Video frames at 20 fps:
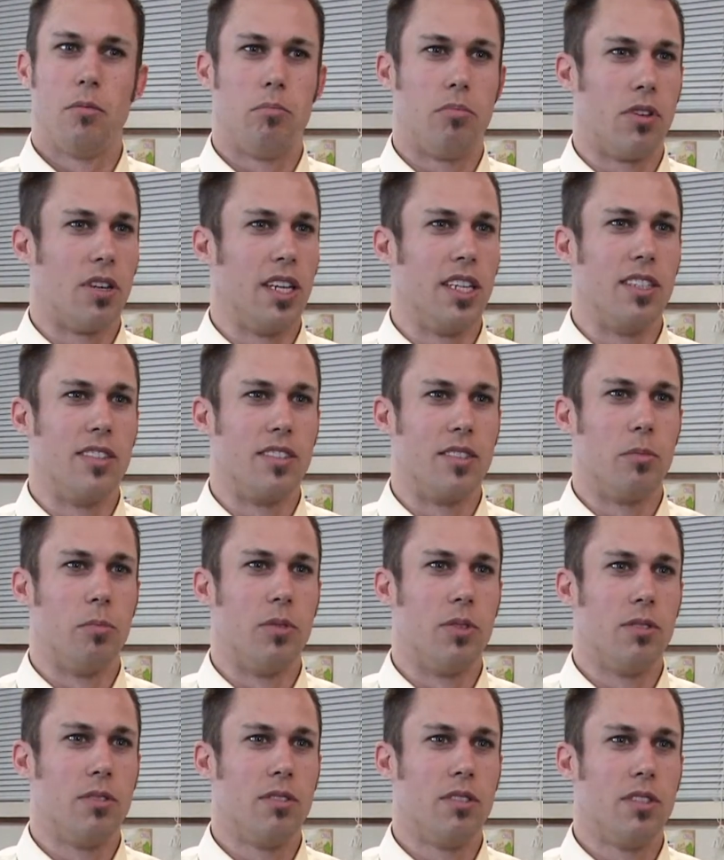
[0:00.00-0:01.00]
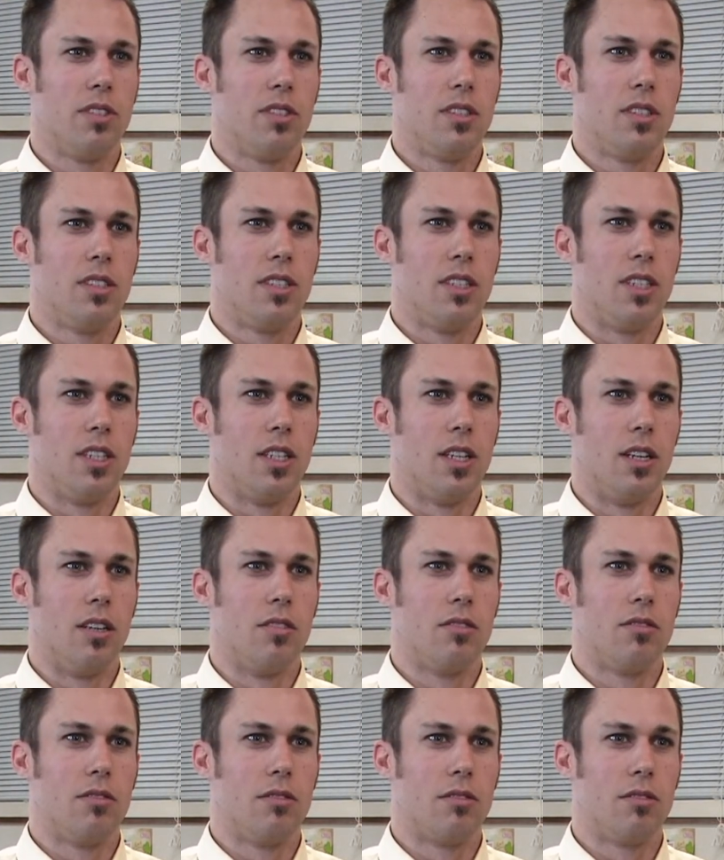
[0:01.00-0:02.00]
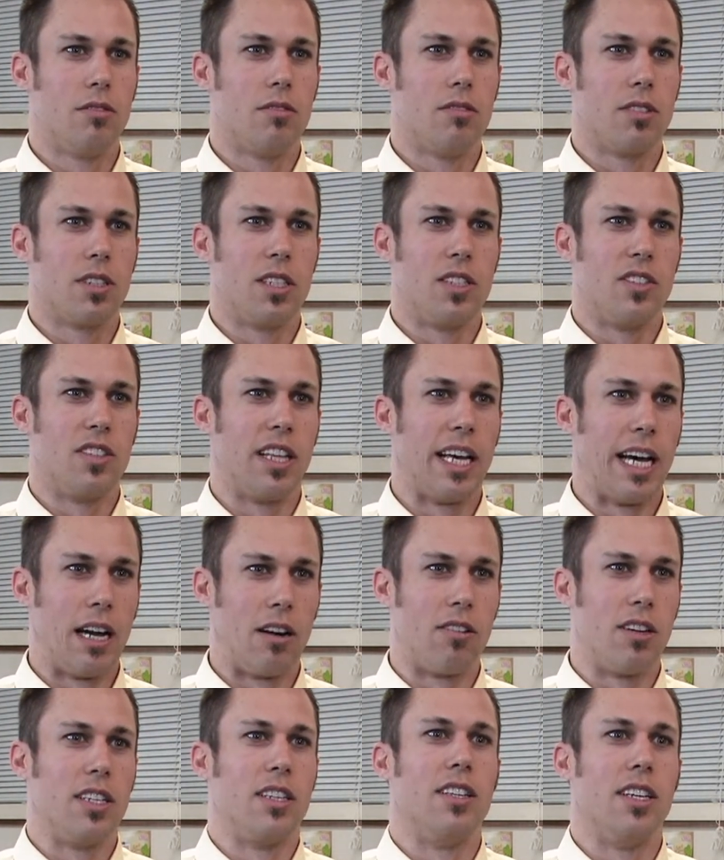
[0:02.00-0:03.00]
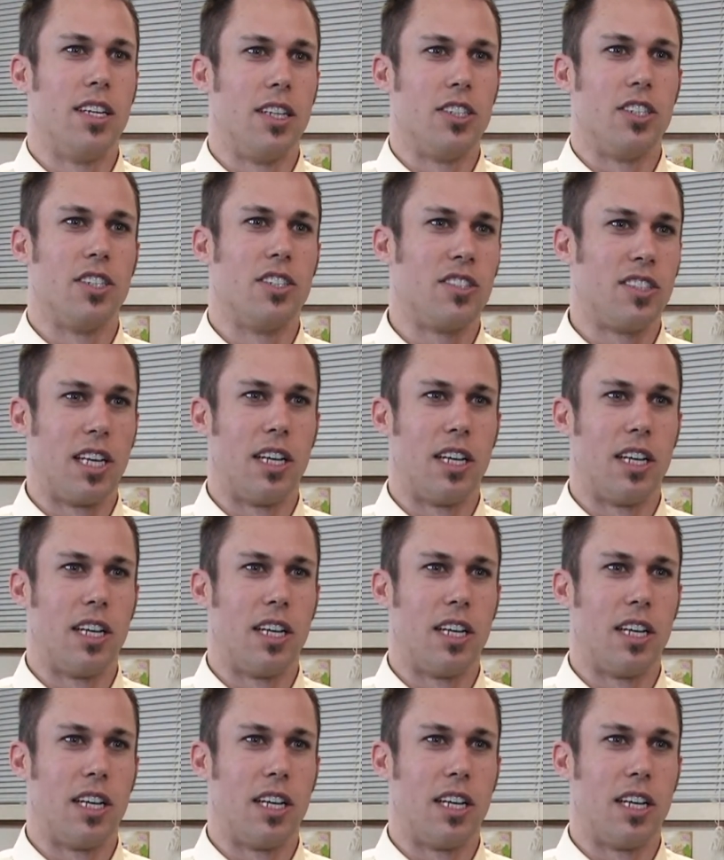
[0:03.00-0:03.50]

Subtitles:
plain and simple, you know, because that right there just